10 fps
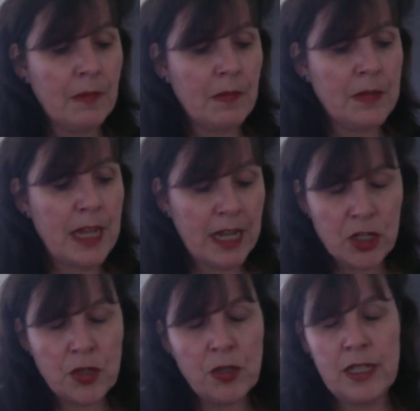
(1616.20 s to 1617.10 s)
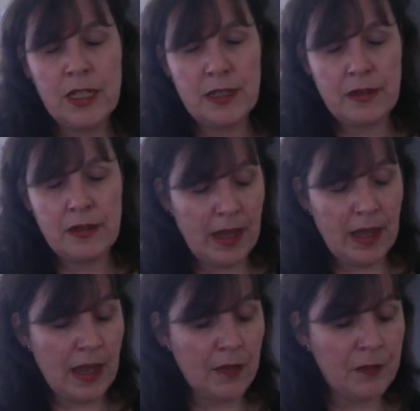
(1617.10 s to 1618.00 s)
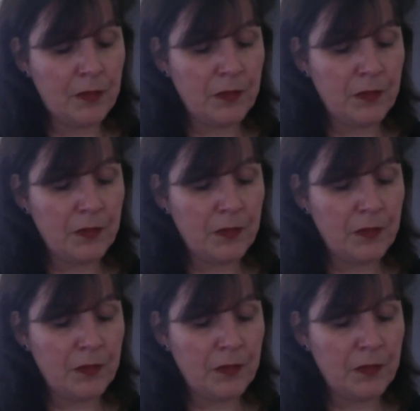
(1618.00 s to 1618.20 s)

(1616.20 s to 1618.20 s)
naturally have